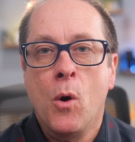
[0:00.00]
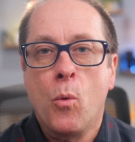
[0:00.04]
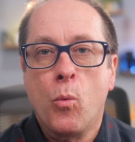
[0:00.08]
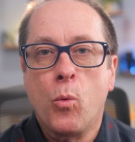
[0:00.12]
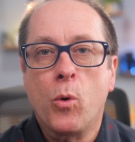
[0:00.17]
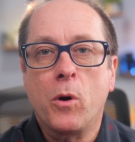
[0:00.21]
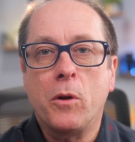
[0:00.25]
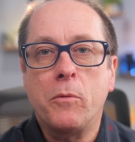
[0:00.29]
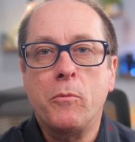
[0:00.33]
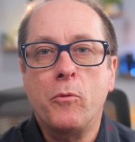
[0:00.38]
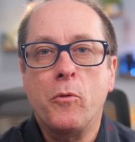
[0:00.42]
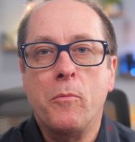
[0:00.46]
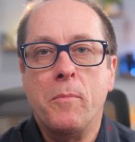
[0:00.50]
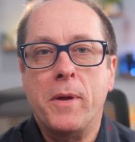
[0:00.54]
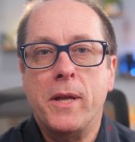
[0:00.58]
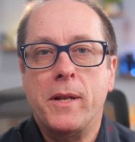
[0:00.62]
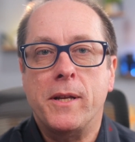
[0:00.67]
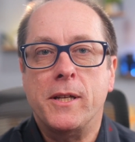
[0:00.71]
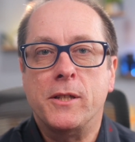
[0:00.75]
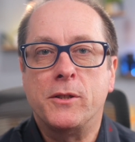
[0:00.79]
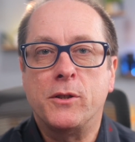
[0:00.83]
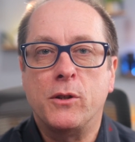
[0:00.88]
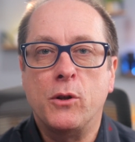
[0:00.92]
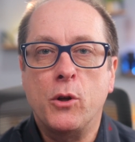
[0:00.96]

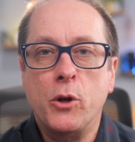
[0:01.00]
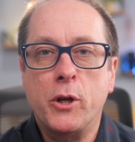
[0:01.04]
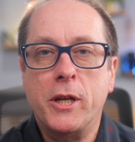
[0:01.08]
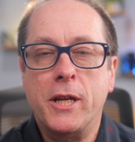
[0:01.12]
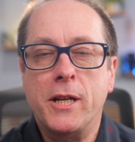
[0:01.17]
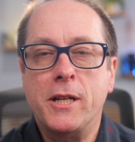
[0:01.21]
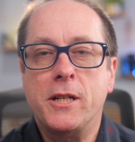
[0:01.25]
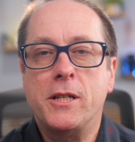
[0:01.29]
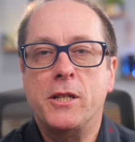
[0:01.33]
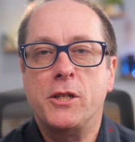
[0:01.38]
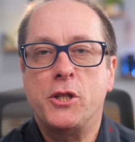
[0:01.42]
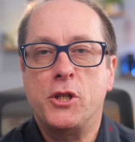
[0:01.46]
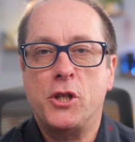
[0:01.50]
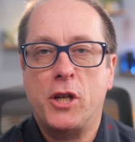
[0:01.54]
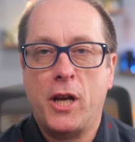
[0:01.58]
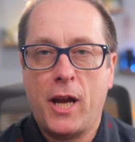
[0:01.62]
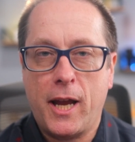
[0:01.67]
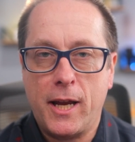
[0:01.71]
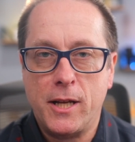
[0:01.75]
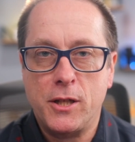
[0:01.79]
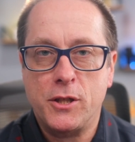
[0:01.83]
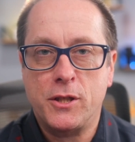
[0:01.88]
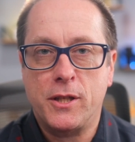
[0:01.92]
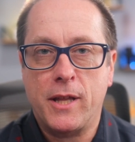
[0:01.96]
WorldRemit is looking to
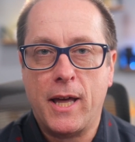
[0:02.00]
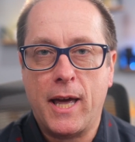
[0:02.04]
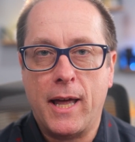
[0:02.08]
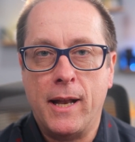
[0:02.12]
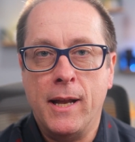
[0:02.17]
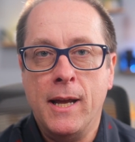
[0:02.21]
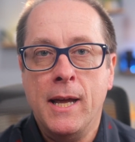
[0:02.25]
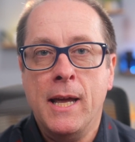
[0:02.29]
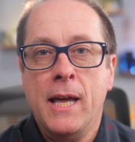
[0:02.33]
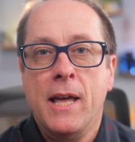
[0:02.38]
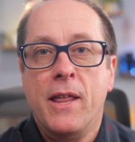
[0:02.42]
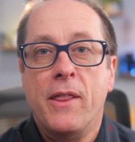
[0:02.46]
change that.